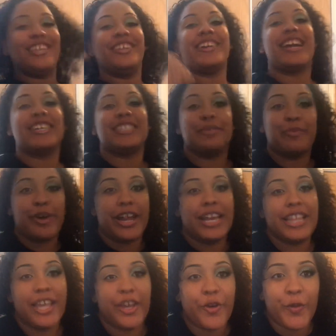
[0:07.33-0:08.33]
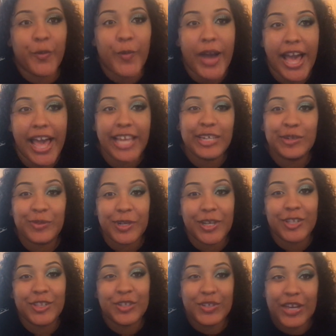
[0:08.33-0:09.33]
You guys are probably like, why in the
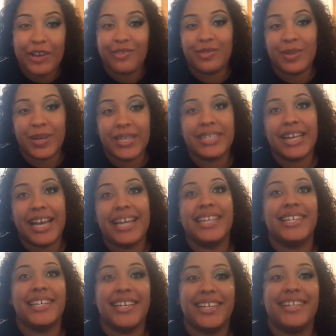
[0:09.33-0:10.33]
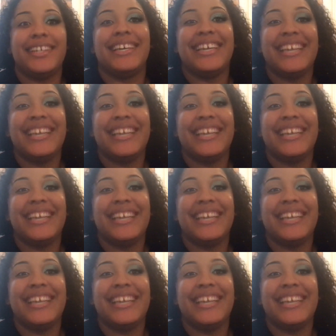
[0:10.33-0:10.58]
world do you have one eye done?